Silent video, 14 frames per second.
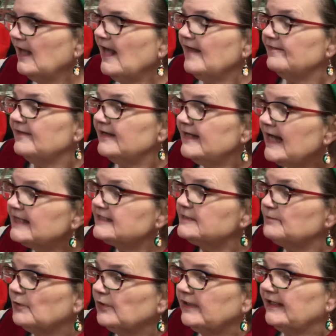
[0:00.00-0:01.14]
The next
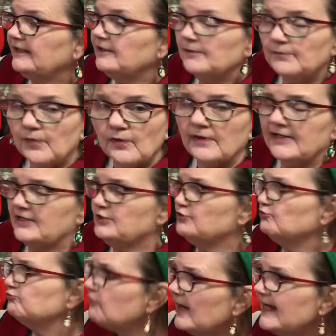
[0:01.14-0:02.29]
morning, the boys
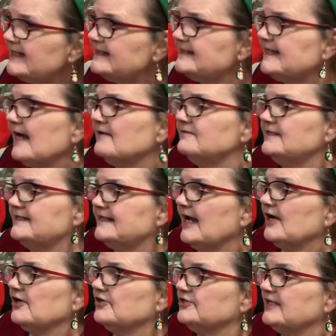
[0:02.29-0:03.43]
raced
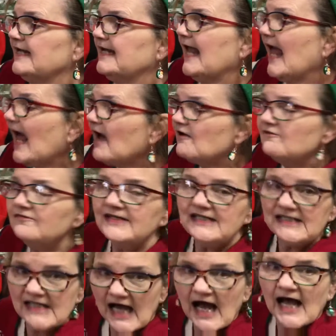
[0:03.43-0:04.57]
downstairs, and Alvin
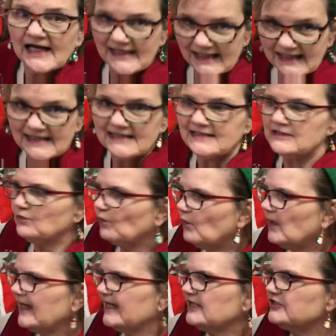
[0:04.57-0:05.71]
got his
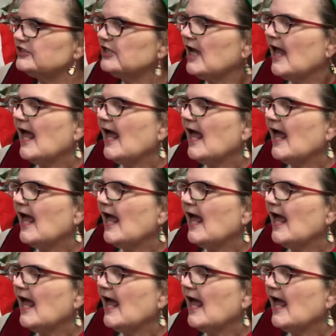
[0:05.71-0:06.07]
wish.